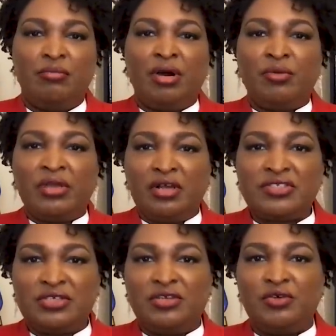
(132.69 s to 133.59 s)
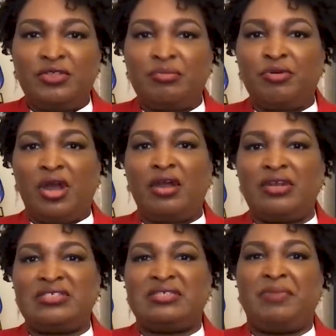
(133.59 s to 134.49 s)
But we also know that
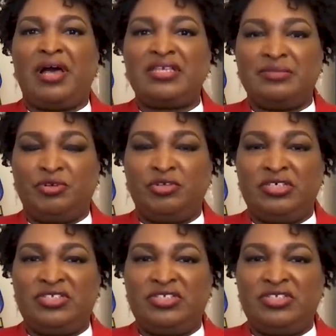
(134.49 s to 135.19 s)
progress is possible.